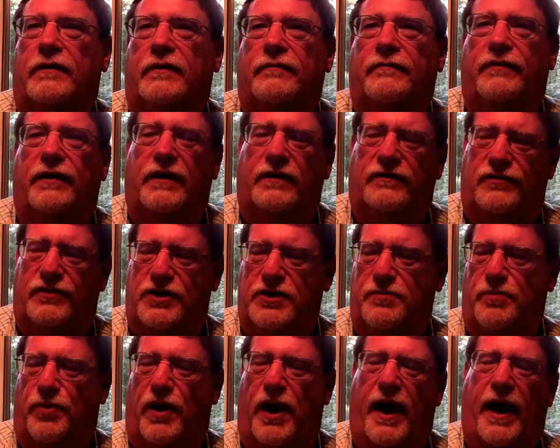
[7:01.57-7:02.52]
VSG
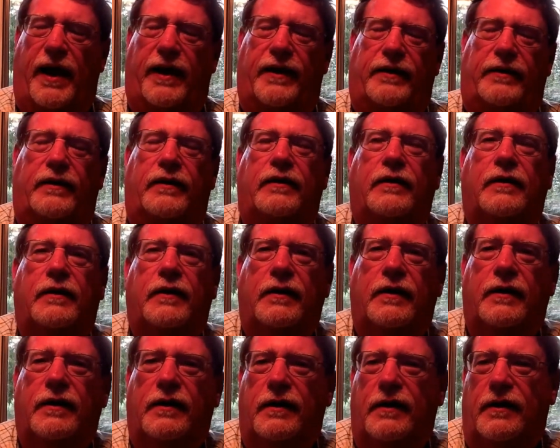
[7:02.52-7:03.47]
Brad in
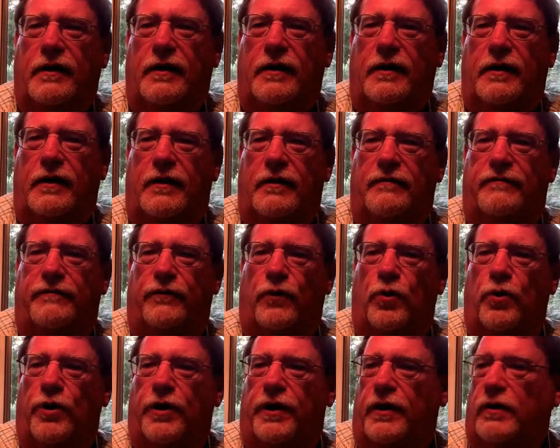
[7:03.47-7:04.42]

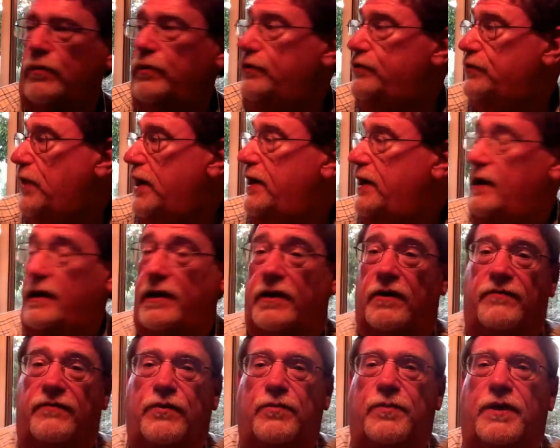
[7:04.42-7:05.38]
Florida. It was raining
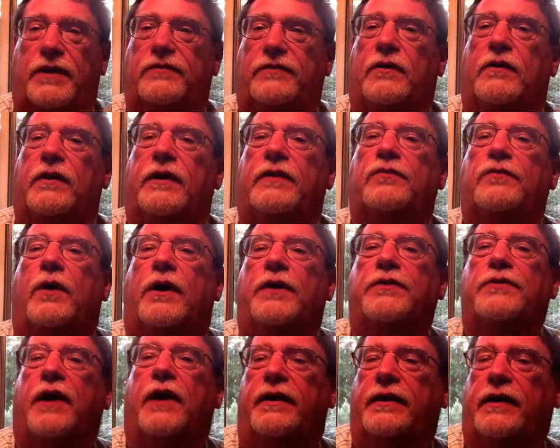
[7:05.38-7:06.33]
here a few minutes ago. That's why I
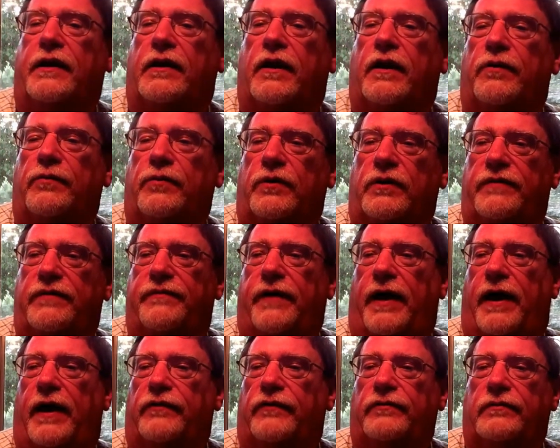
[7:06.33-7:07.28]
tried to get on really
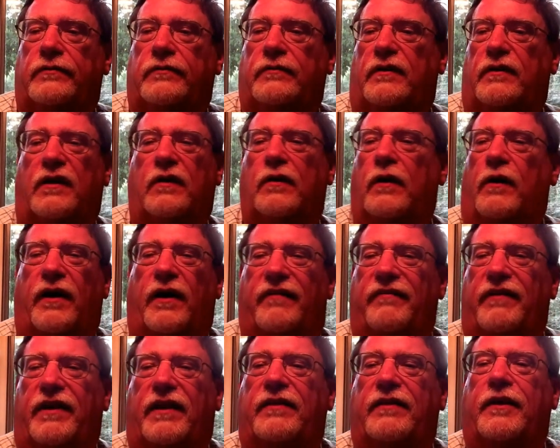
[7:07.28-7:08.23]
fast. You don't have
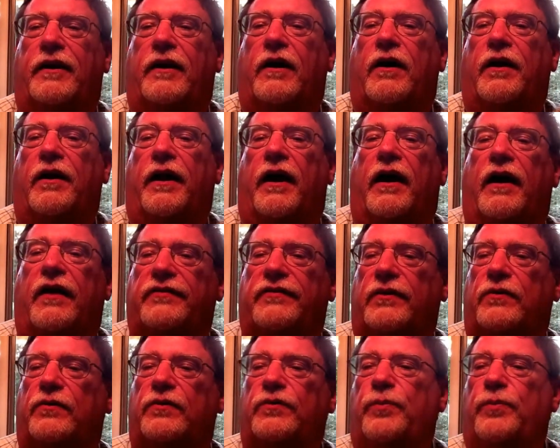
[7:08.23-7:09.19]
anything on us.
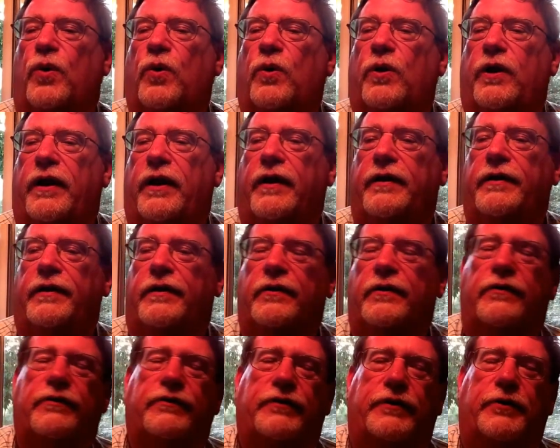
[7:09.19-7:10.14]
It was pouring out
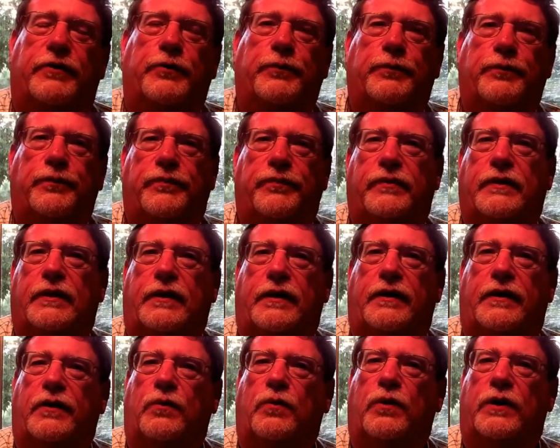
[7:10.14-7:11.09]
here. So
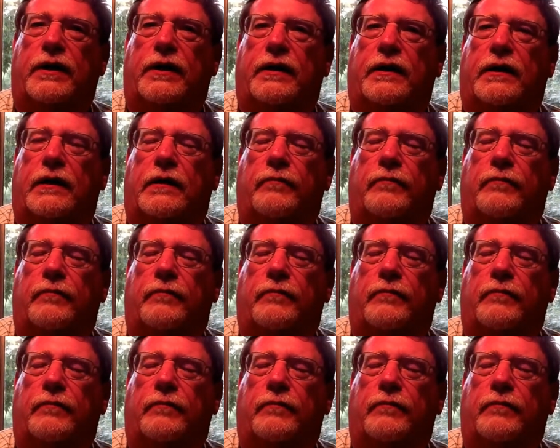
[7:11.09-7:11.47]
anyway,